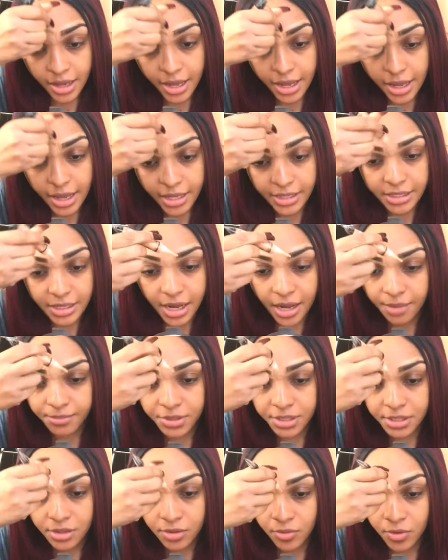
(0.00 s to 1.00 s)
and I'm
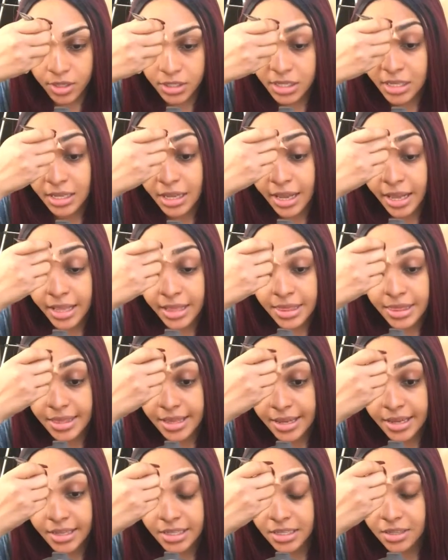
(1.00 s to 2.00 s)
just going to end
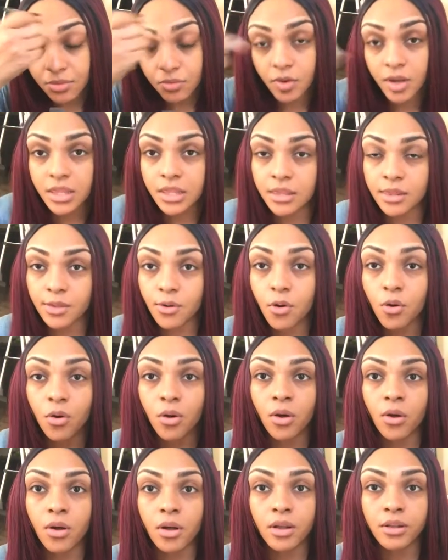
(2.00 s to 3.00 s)
this with the
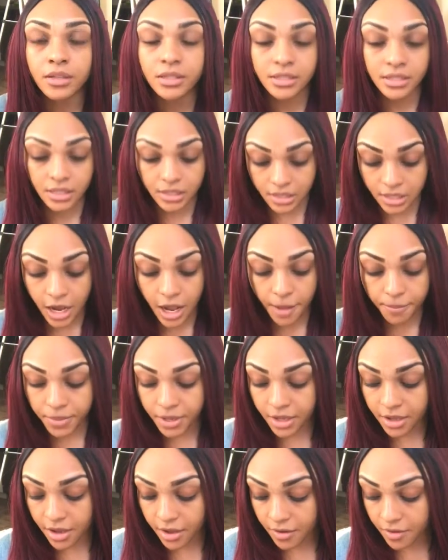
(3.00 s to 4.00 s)
whole
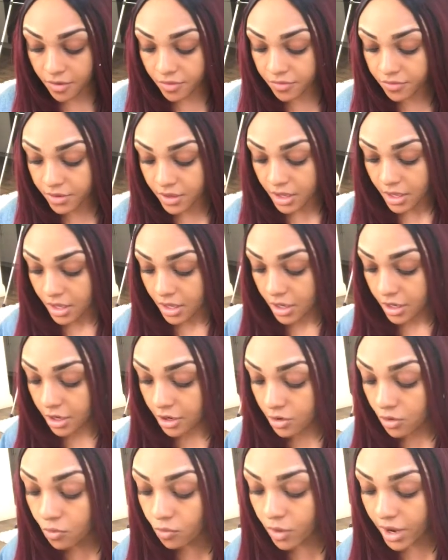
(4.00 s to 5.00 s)
topic of, you
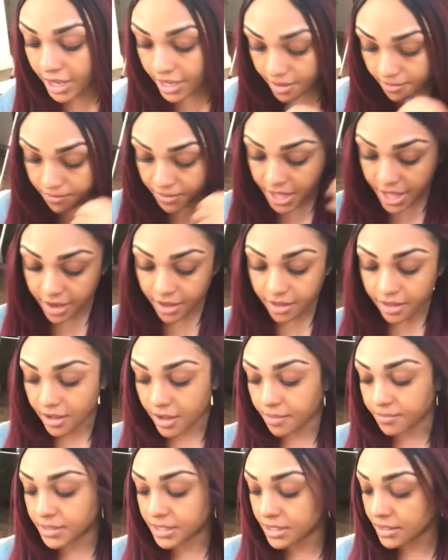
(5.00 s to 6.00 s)
know, white and black
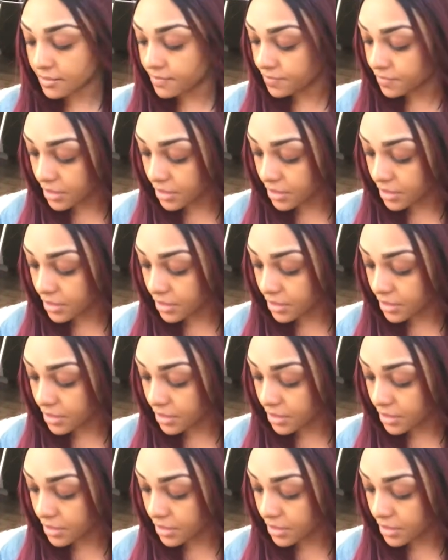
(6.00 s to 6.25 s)
clubs.